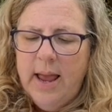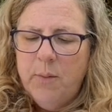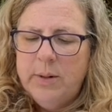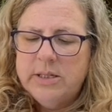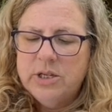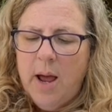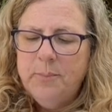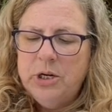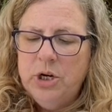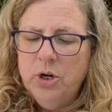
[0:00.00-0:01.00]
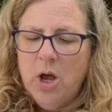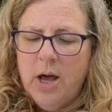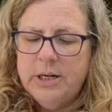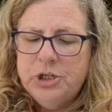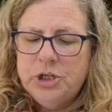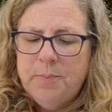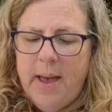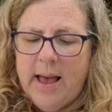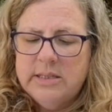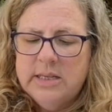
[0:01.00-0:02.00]
"and we stopped at your cottage to
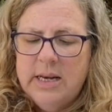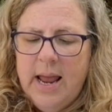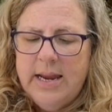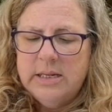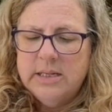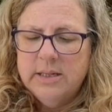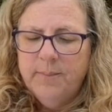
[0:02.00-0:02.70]
pass the night."